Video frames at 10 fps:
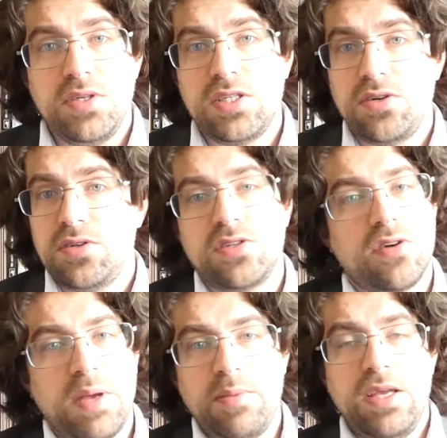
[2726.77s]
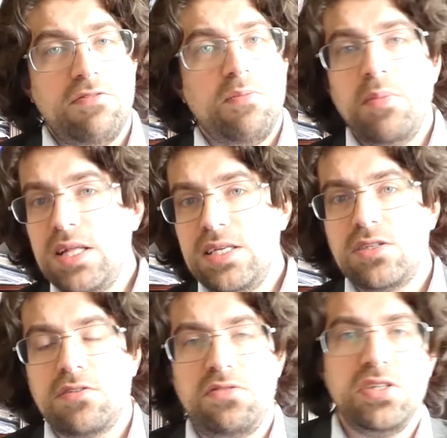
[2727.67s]
results or maybe even
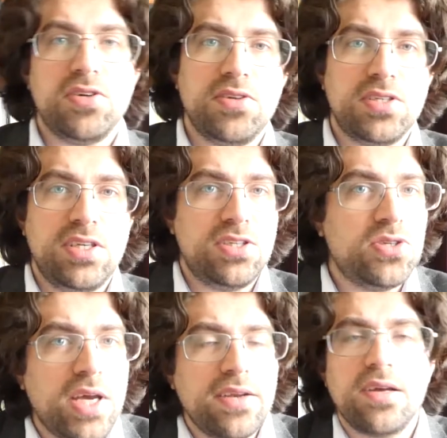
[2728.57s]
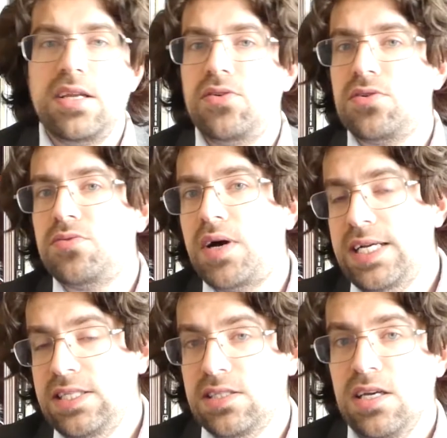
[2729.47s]
millions of results is generally not
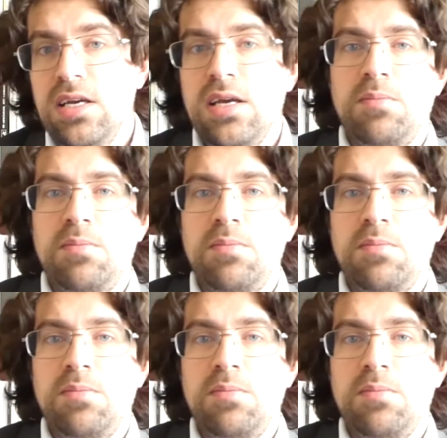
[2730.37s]
wise,